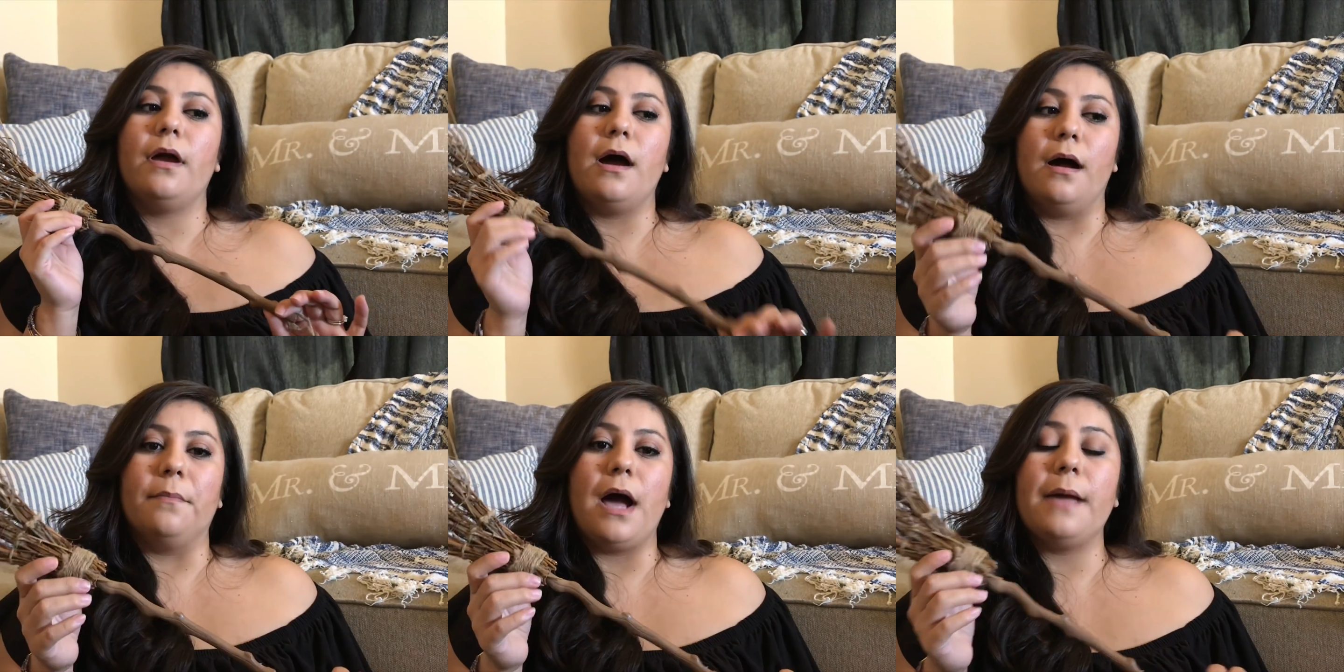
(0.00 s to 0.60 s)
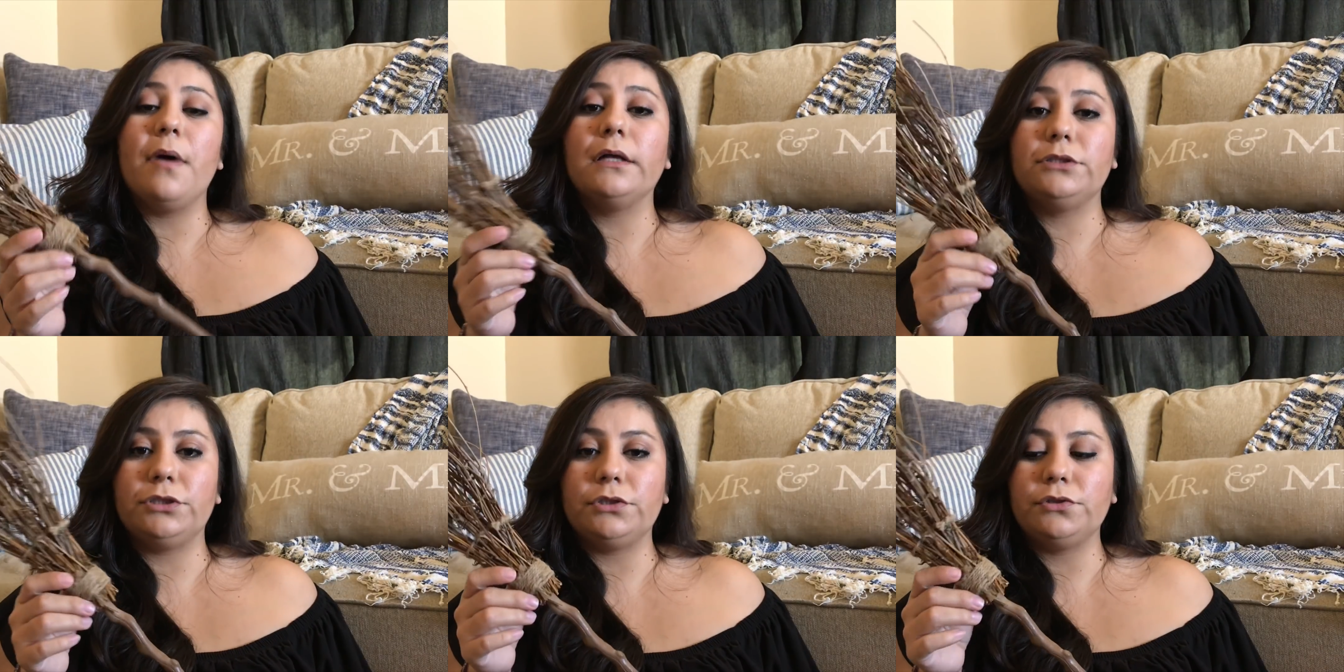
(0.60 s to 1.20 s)
I bought
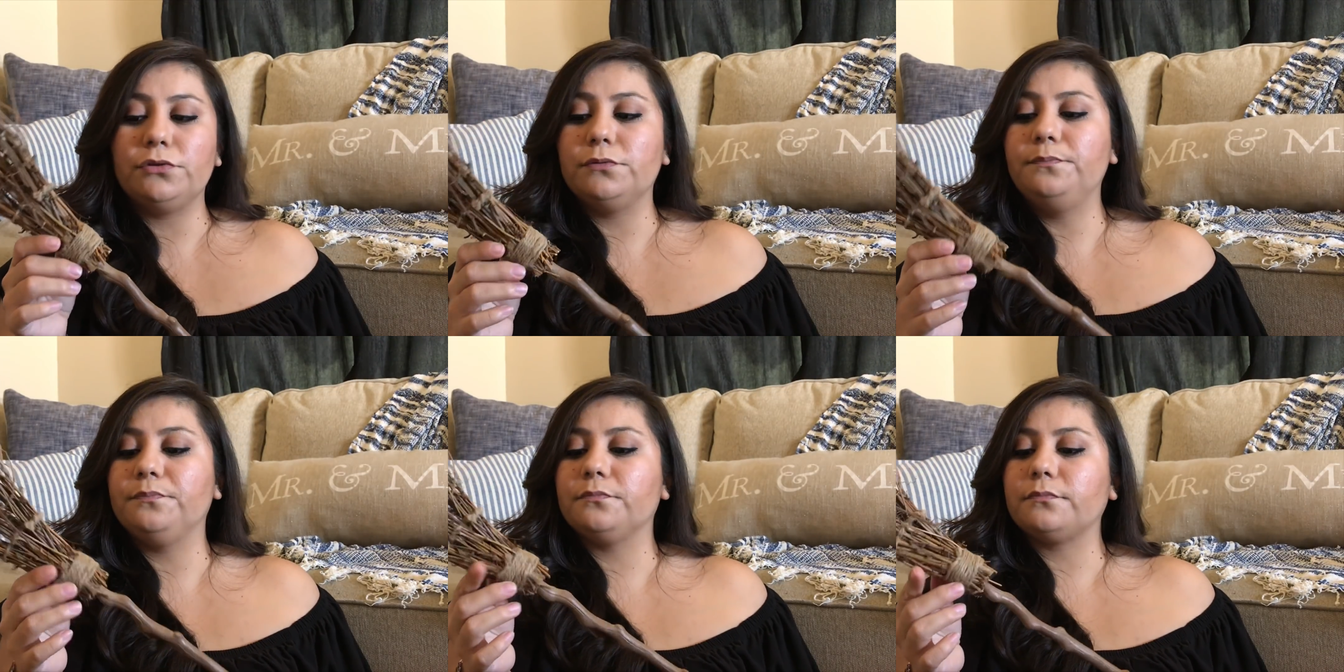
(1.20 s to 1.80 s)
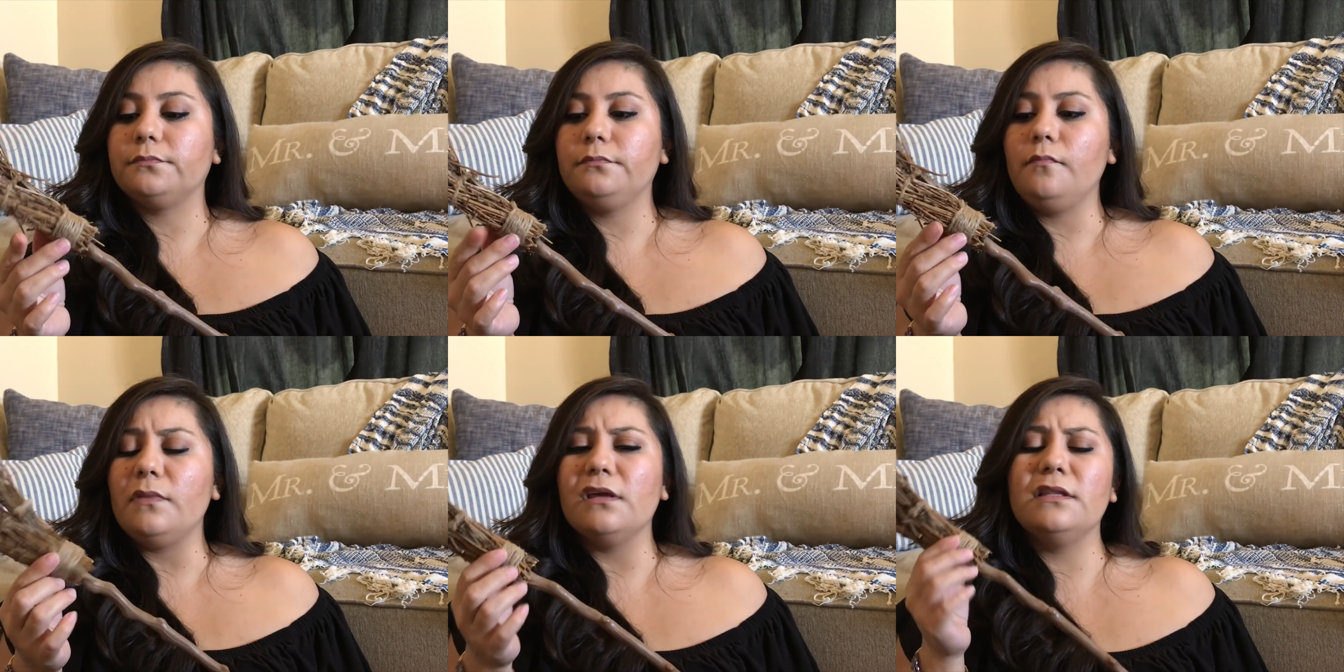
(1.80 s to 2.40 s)
2.
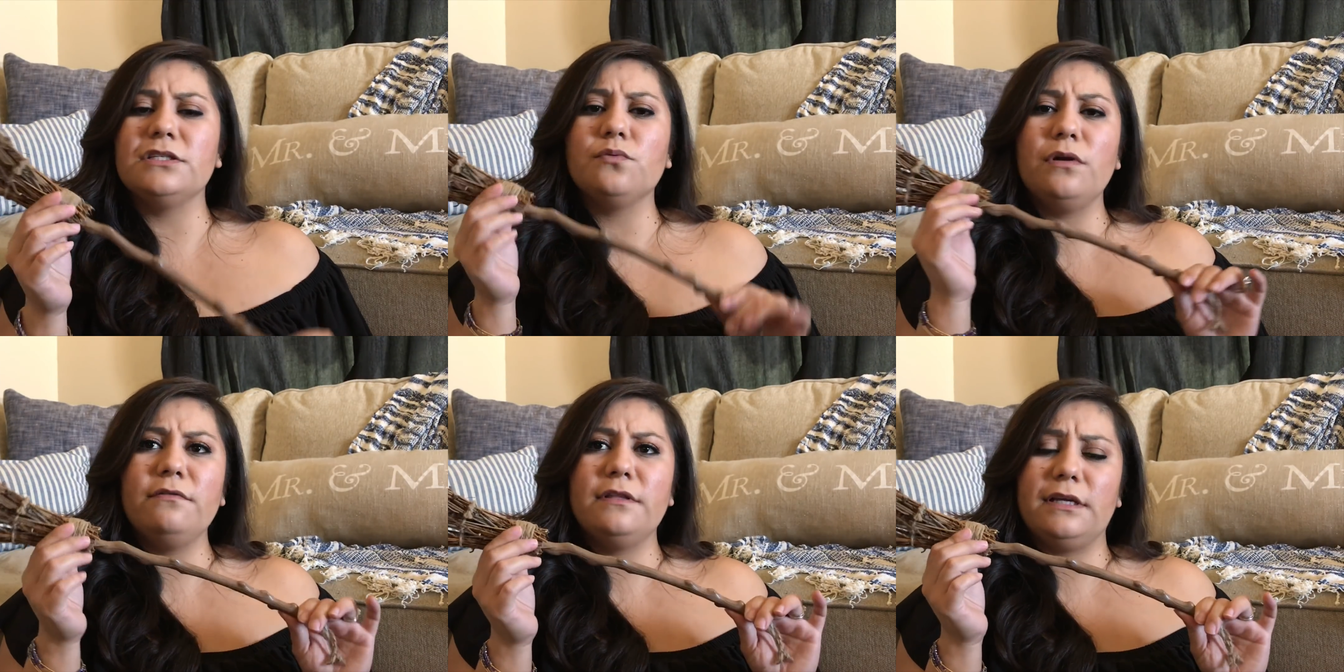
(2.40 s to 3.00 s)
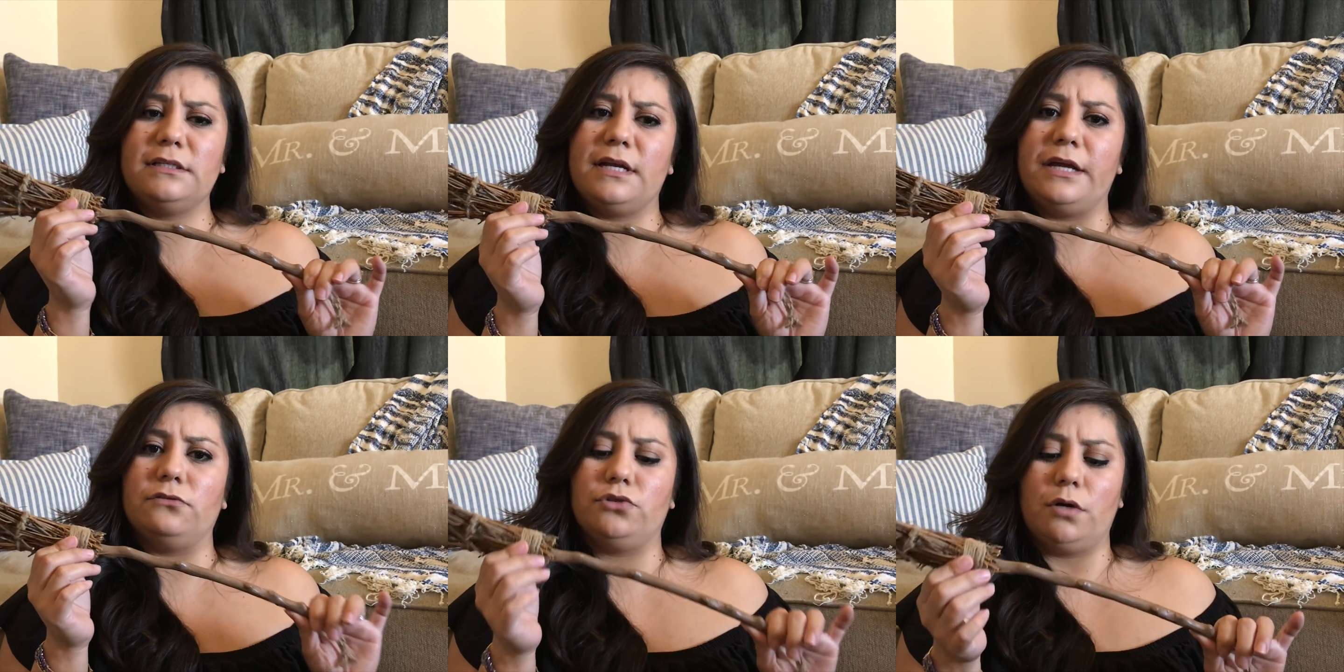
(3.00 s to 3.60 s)
This is one of the things that
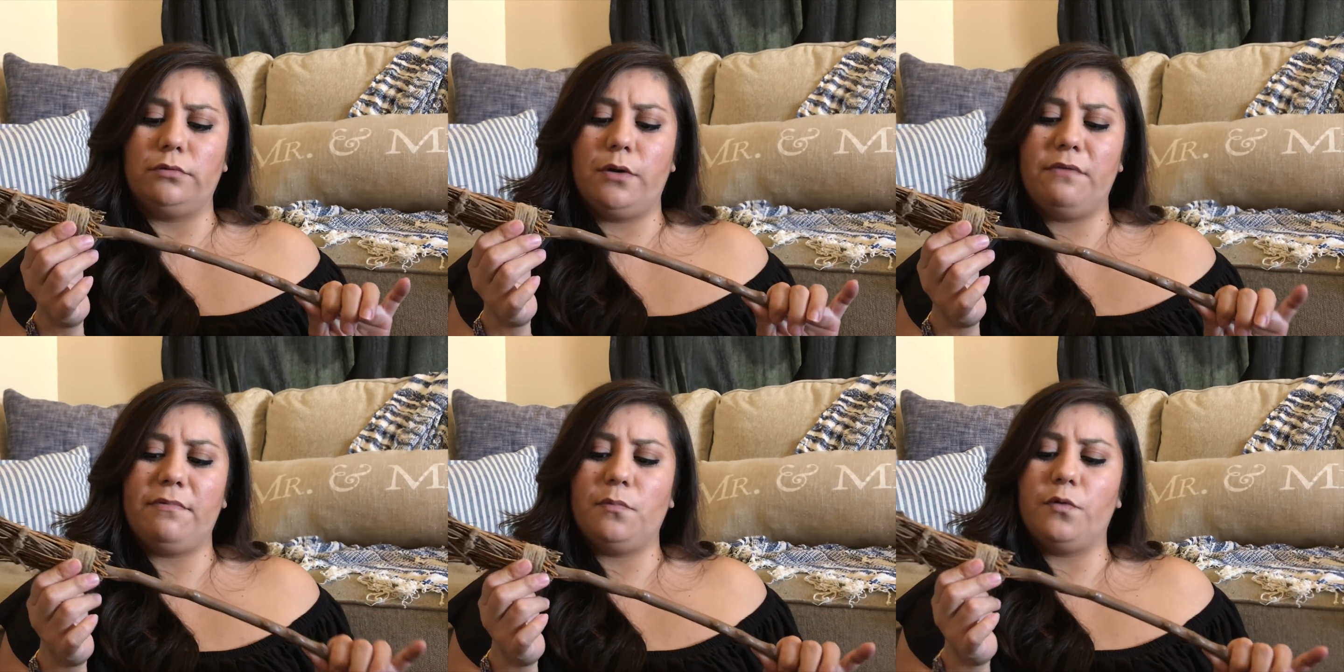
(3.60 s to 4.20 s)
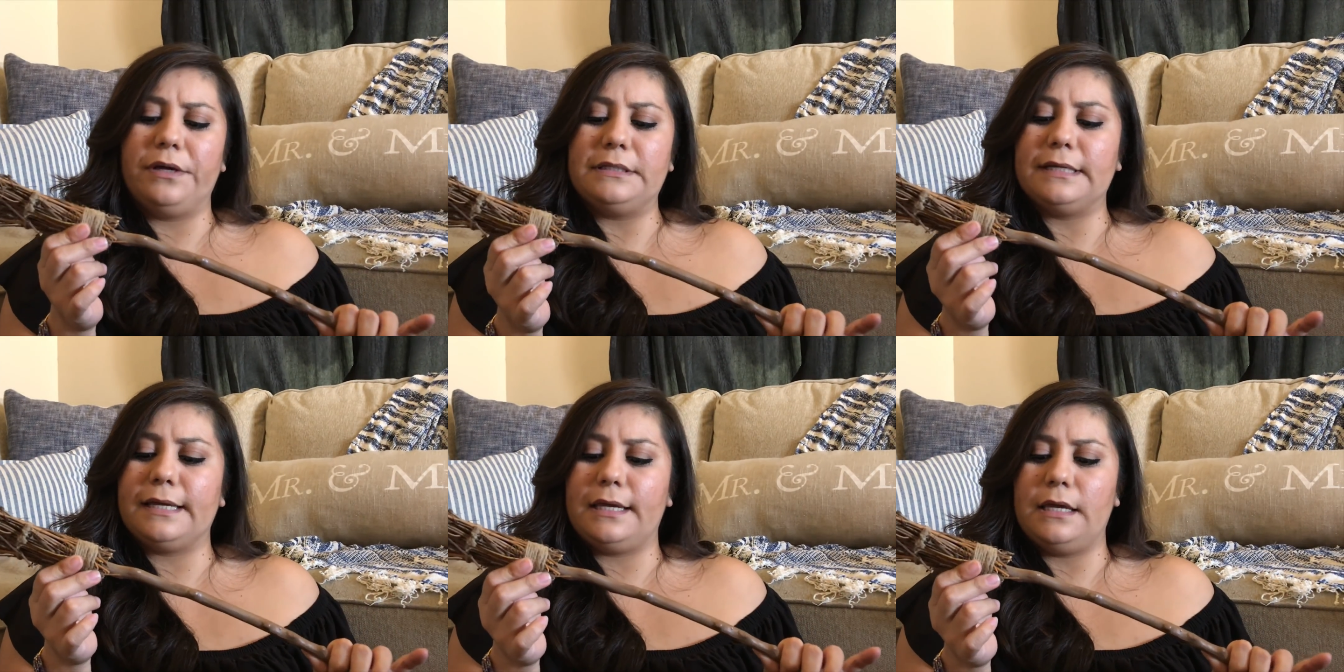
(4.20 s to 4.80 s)
I don't know if I'm going to
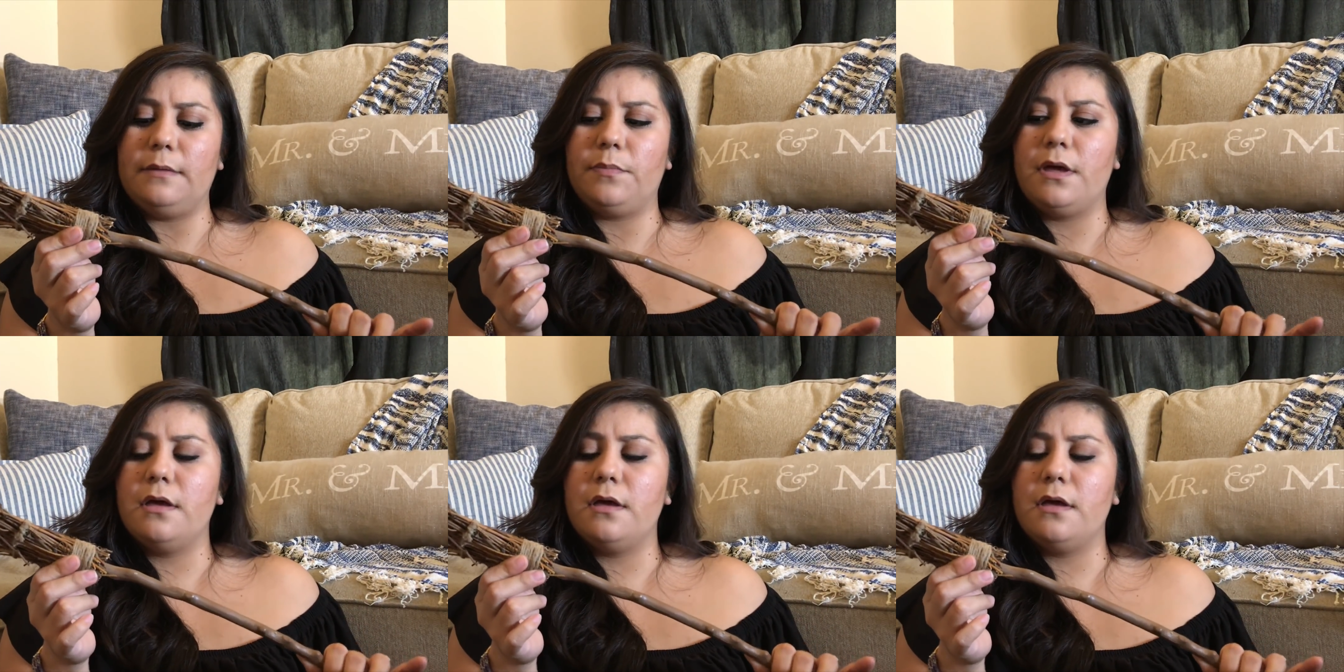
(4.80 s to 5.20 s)
keep.